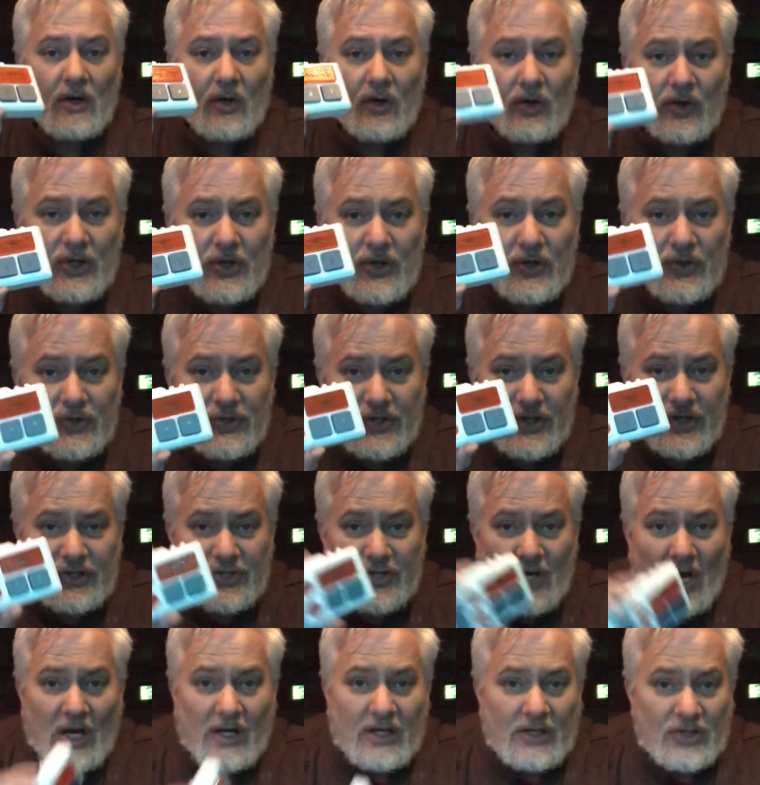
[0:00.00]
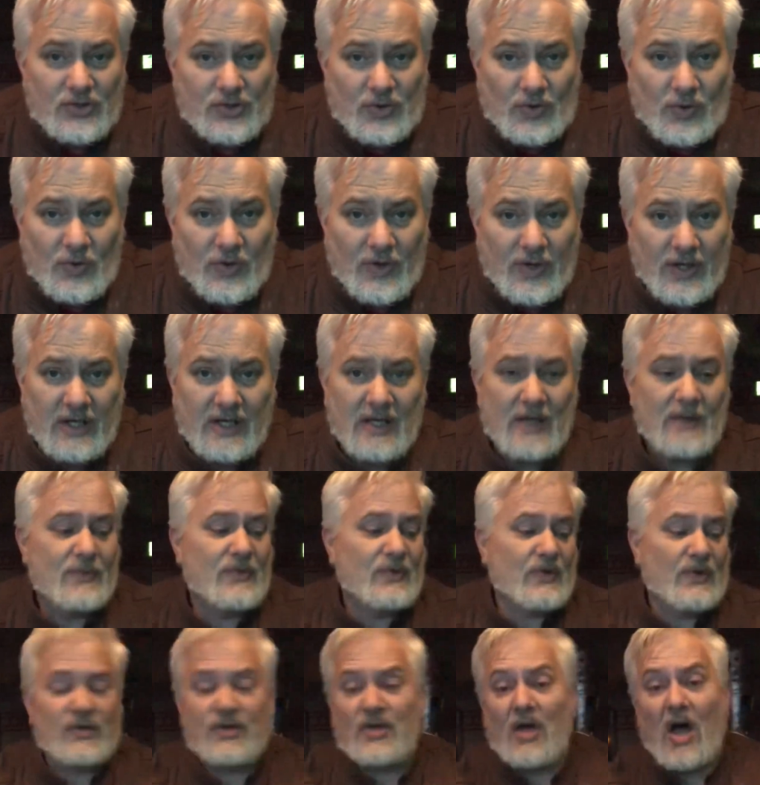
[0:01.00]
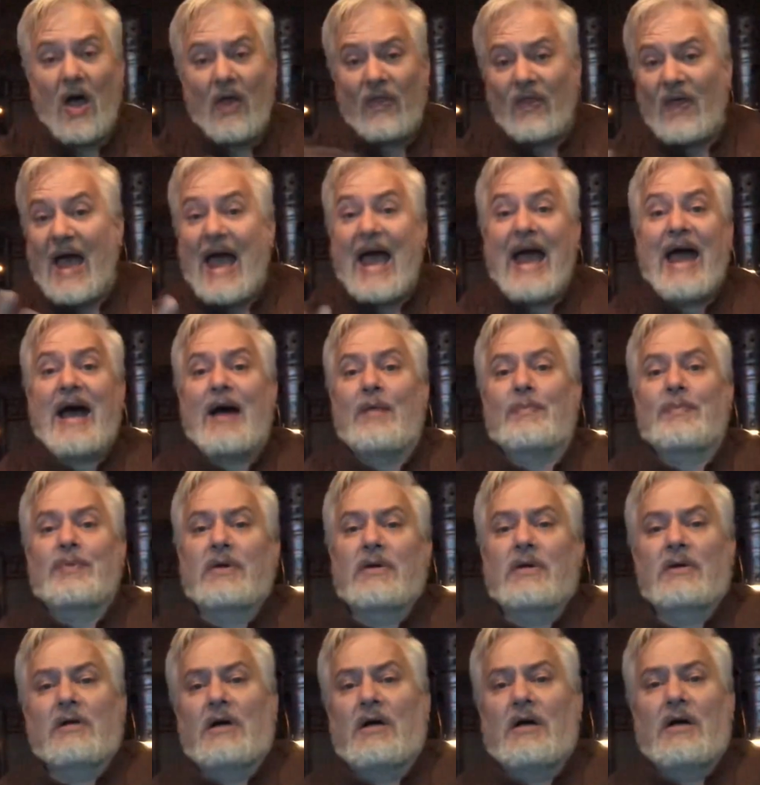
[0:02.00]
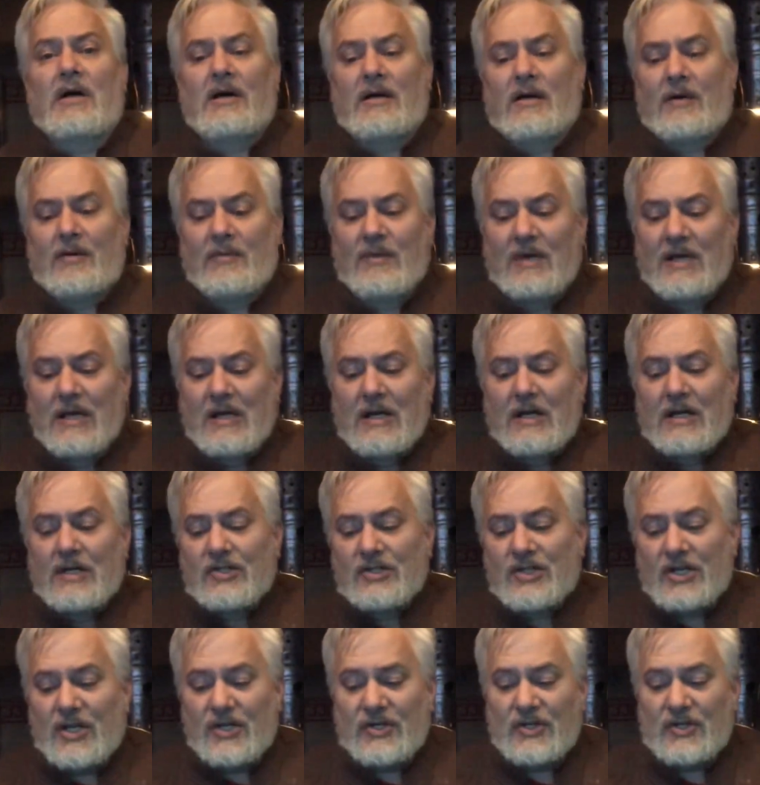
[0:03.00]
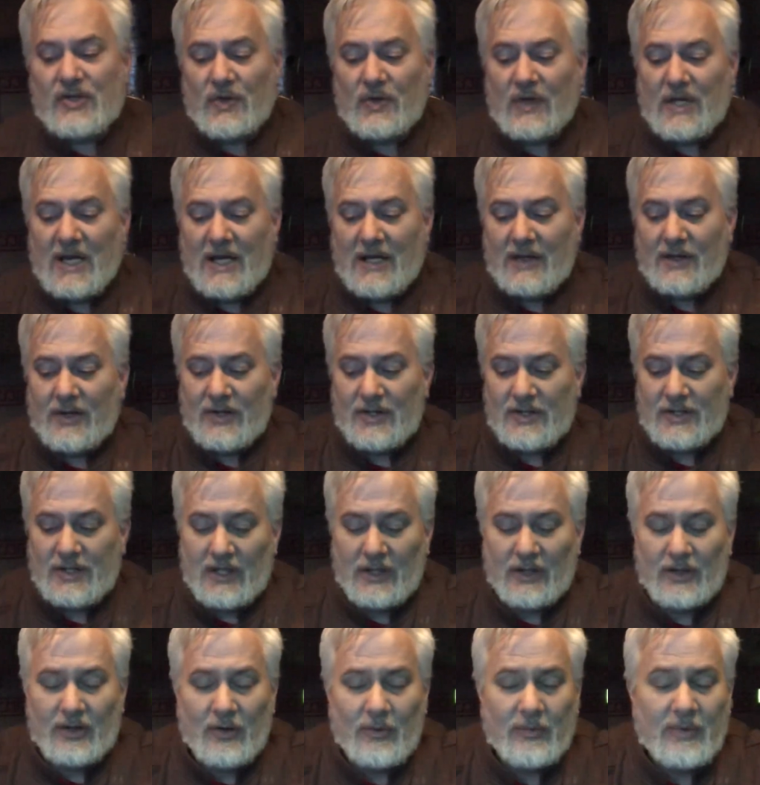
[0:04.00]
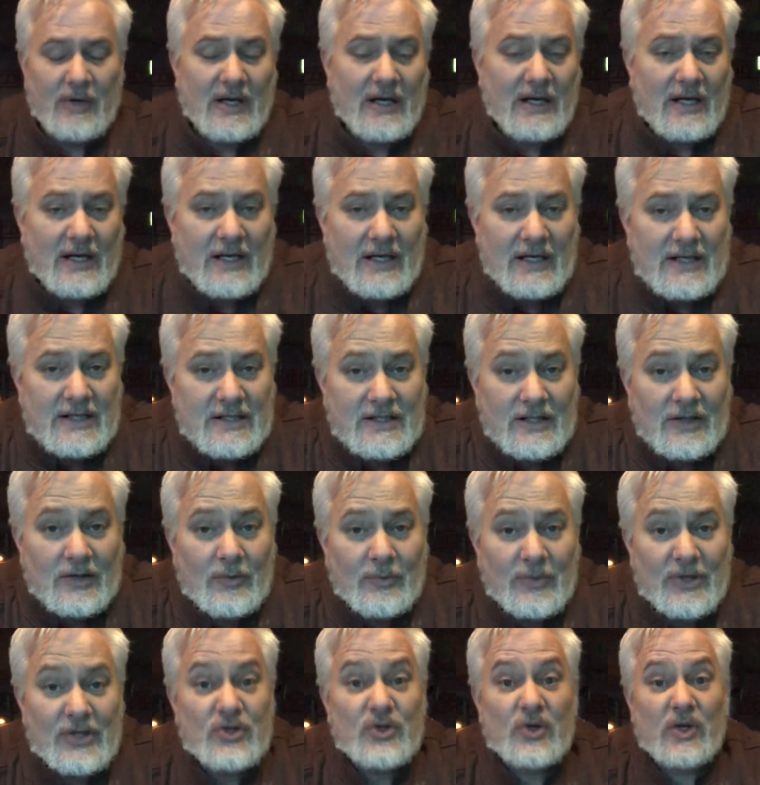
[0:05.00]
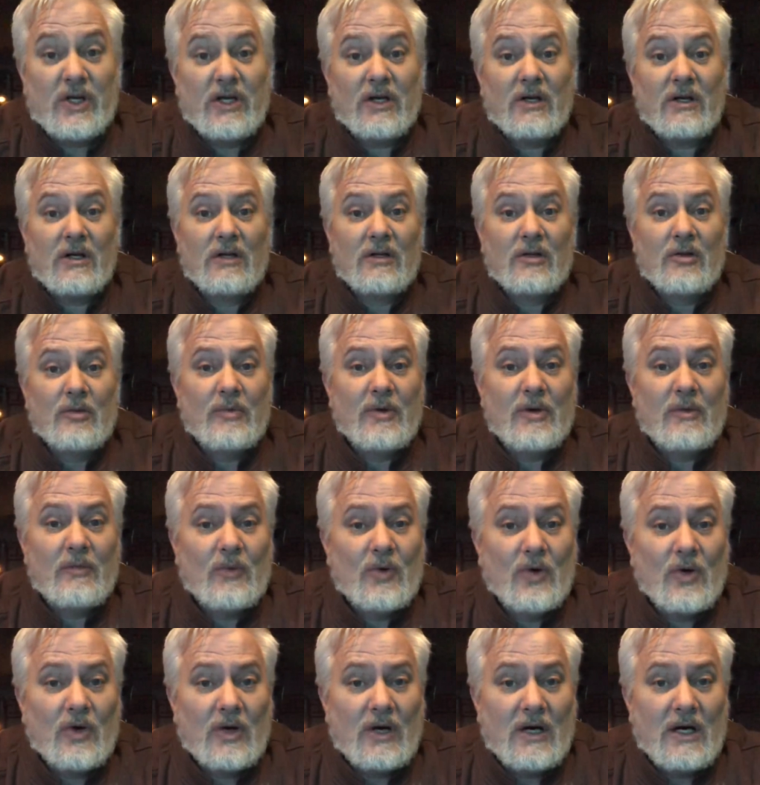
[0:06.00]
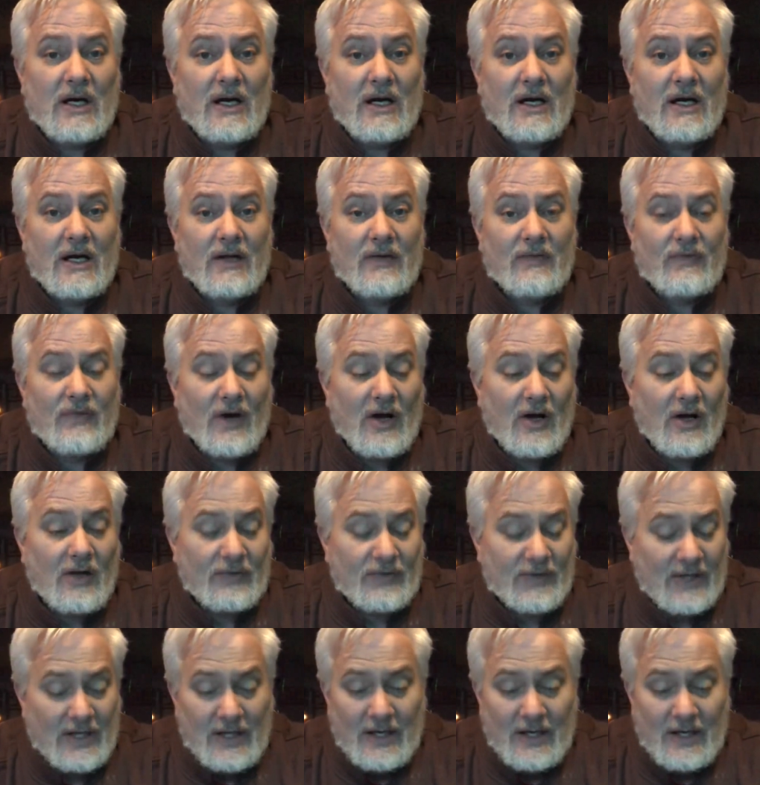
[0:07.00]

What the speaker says: only use the stock controller that comes with, not the app, just so that it's a little bit trickier, a little bit more involved.